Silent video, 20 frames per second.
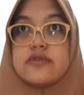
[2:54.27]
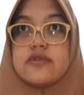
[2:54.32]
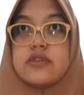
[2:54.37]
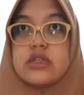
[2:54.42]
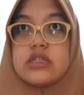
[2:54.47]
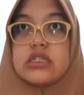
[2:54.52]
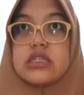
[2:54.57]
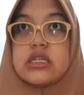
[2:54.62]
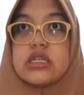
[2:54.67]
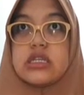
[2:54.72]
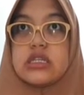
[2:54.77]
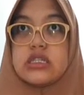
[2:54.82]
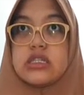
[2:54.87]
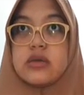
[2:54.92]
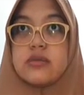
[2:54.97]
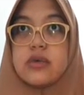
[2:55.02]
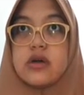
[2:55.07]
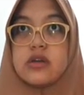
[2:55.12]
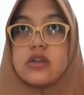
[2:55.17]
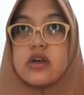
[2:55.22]
First is
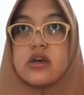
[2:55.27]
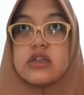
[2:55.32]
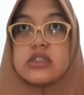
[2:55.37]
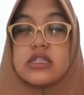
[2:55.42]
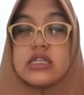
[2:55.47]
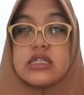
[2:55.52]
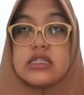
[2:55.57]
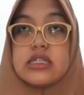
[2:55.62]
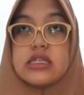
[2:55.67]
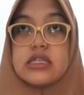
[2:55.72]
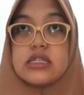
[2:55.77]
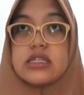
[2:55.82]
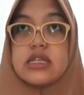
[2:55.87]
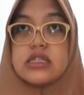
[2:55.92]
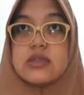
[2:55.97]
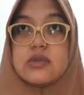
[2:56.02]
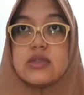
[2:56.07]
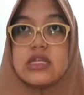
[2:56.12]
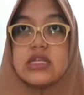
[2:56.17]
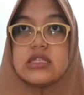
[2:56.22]
about authentic
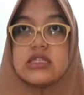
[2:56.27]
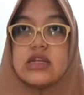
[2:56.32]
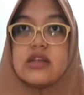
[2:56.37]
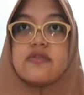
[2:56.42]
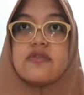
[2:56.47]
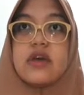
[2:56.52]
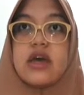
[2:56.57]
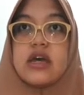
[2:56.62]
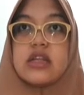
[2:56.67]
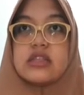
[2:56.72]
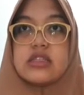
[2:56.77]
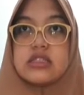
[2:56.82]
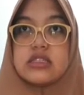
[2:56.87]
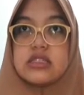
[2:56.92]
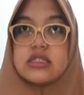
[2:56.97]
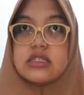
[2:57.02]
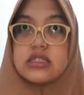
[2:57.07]
assessment itself, and the